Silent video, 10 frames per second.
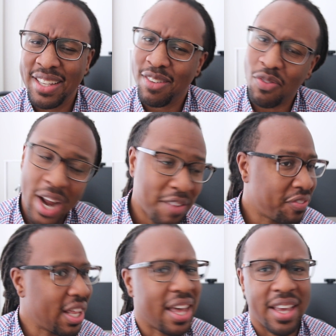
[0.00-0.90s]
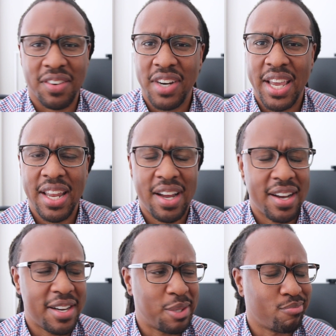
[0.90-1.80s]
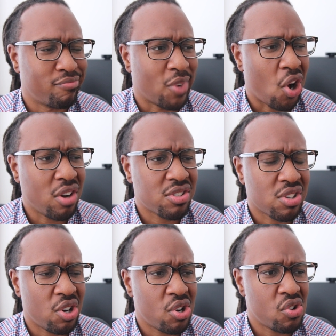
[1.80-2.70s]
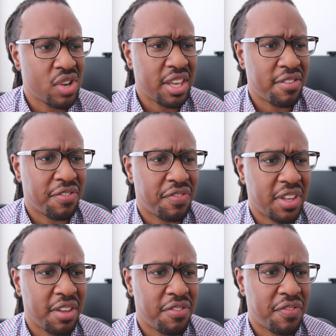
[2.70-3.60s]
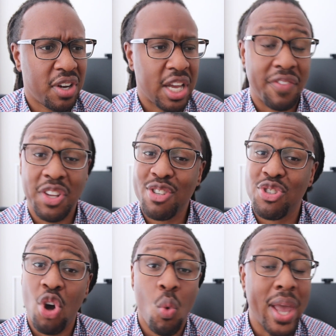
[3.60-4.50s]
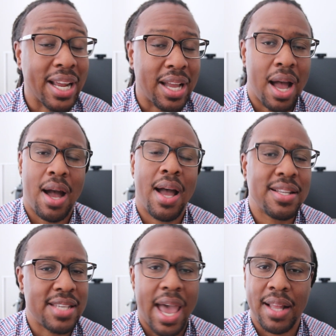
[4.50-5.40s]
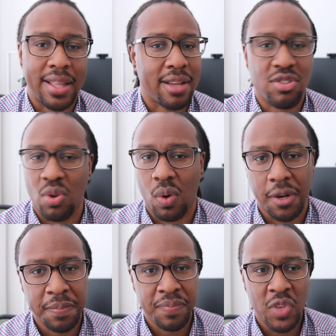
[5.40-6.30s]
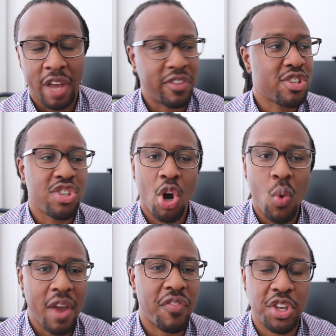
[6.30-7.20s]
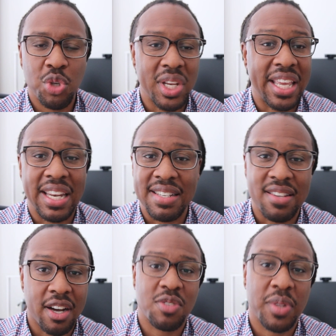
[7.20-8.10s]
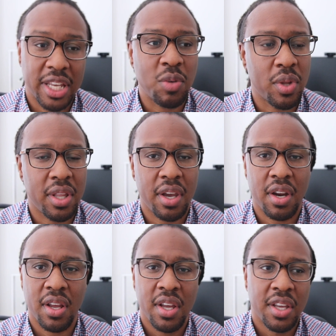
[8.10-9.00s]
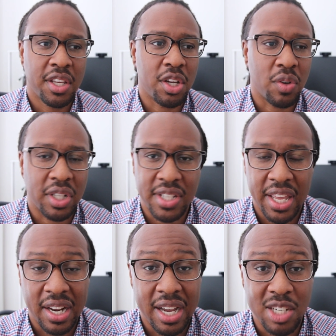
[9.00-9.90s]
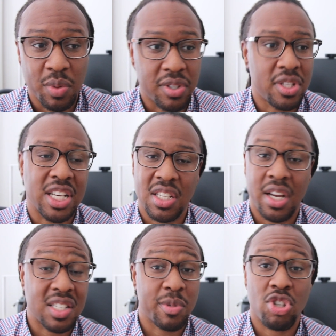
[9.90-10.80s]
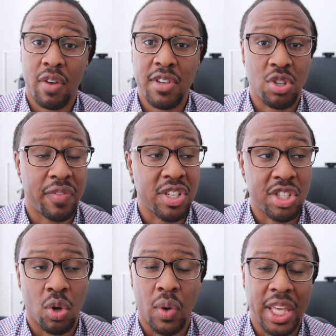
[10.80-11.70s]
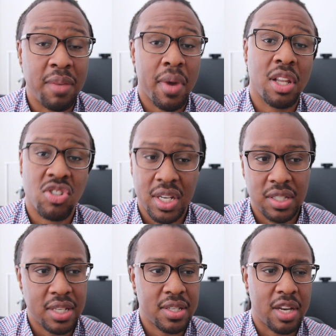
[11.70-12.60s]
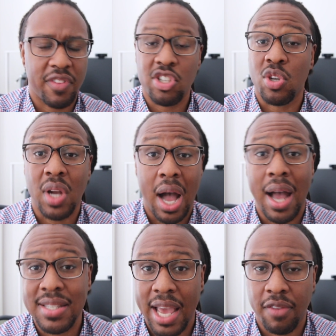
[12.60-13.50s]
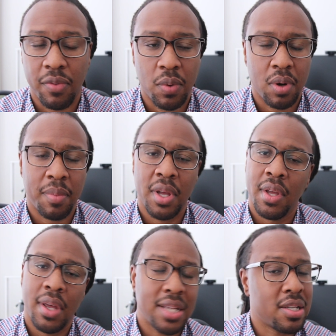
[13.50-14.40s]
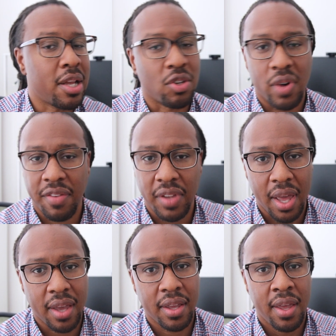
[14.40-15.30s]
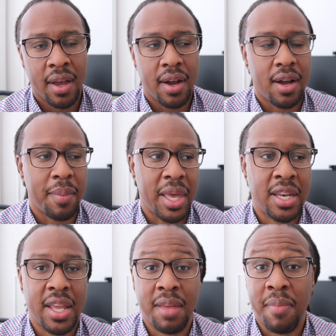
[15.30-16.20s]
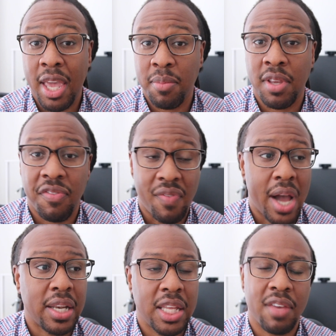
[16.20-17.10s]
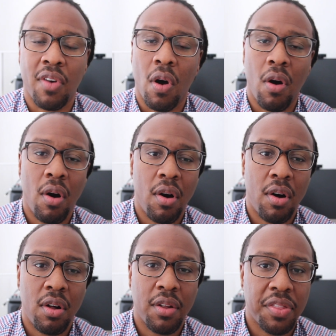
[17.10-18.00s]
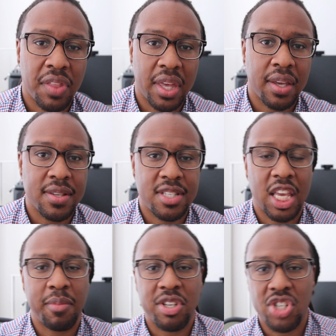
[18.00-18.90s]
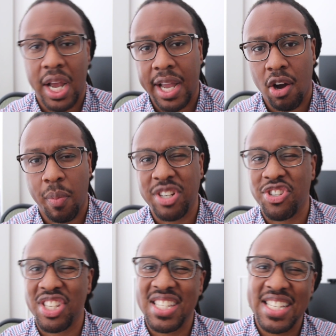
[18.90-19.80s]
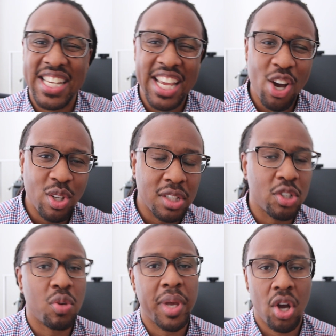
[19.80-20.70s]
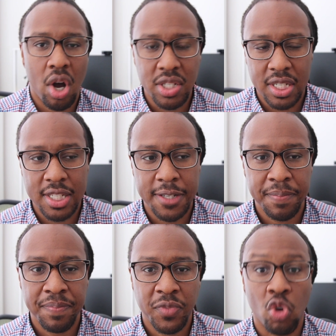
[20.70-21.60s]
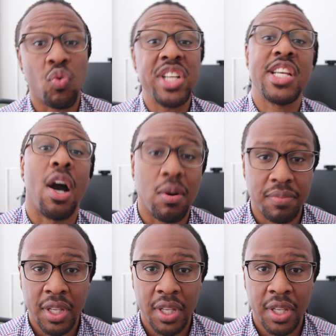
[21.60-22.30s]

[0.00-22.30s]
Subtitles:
red flag, right? Also, if there's no way to contact that store, if there's no way for you to get in touch with anyone there, to get in touch with customer service, or if there's no email address listed, if there's no contact form, that's another red flag. And maybe finally, if all things seem to check out, but you're still a little bit cautious, reach out.